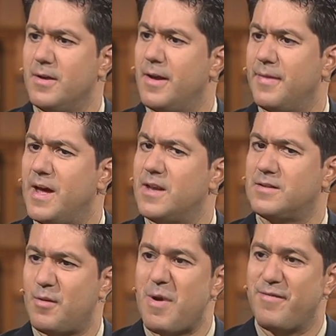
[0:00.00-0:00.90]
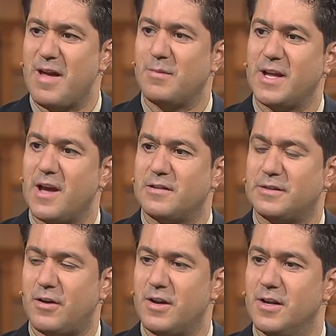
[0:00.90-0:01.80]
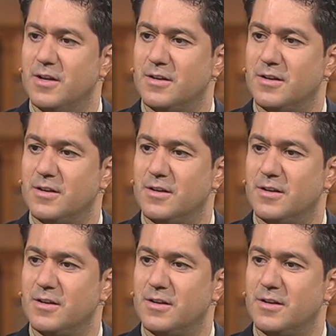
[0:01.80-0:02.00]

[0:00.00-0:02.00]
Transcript: And that's how my family got started.